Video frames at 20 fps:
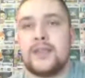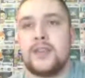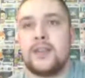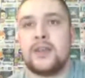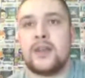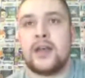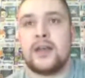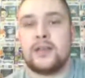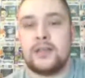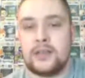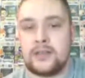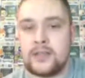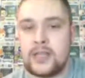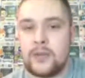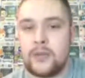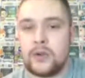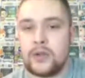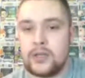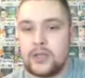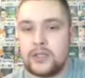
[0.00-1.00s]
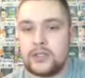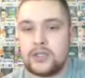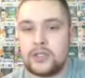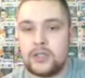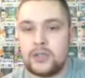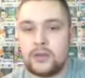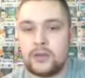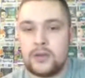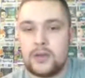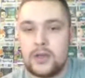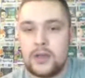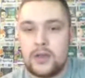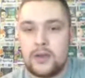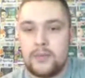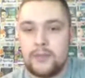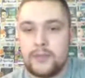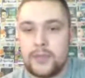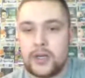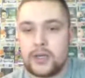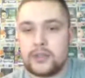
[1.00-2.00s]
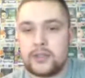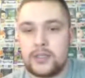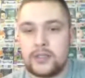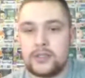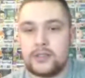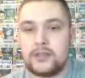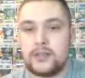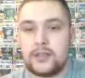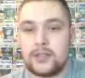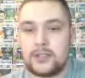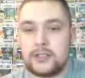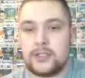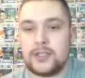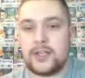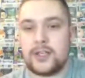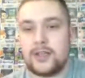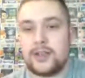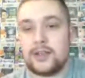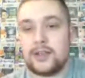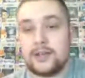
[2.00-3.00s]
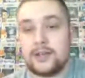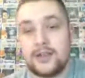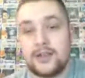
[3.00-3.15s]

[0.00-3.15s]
in the '90s, they were good too. Bunked is the shit.